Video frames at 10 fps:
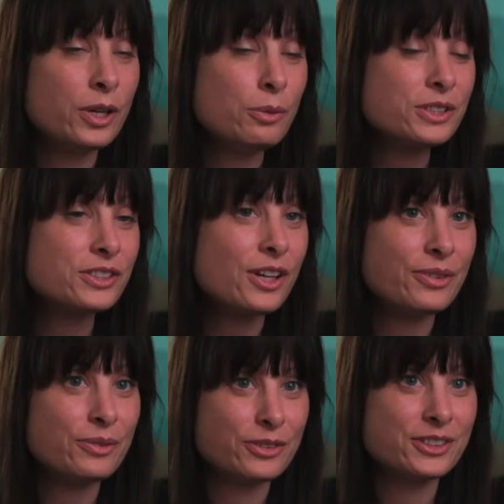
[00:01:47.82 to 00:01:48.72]
It was love
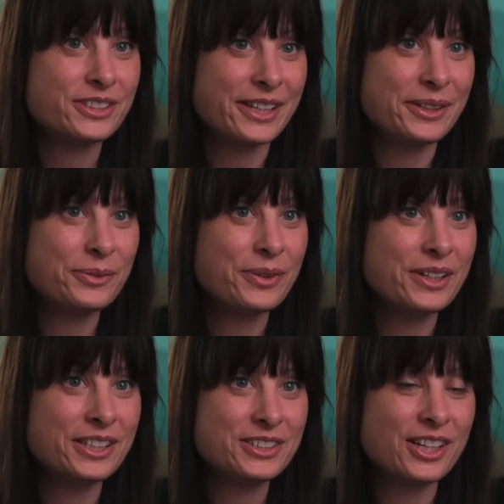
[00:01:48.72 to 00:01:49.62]
at first sight when
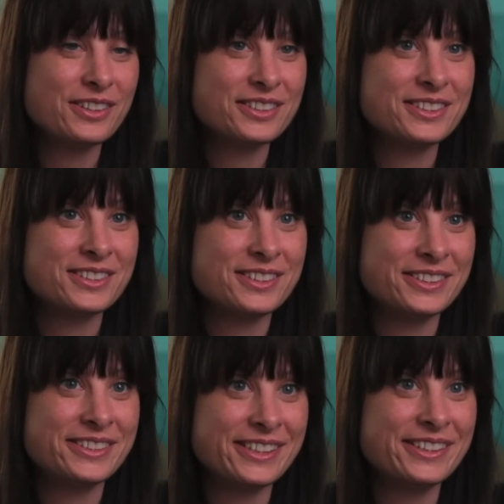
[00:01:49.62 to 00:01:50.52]
I saw this,
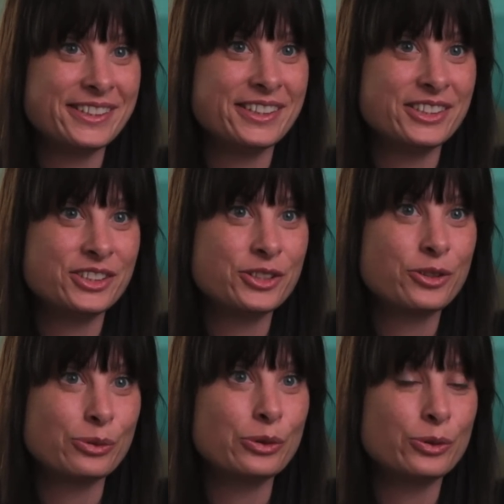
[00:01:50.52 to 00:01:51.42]
these
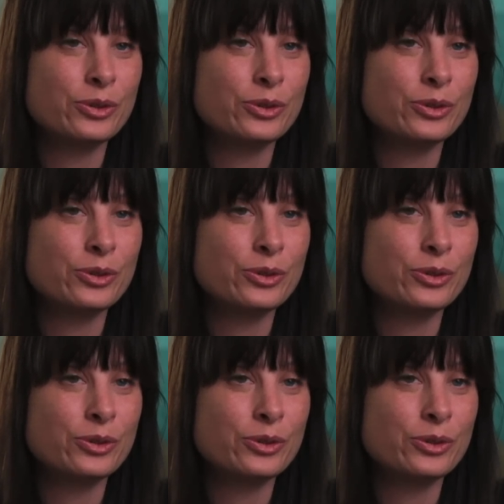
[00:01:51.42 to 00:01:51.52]
Tintinnids through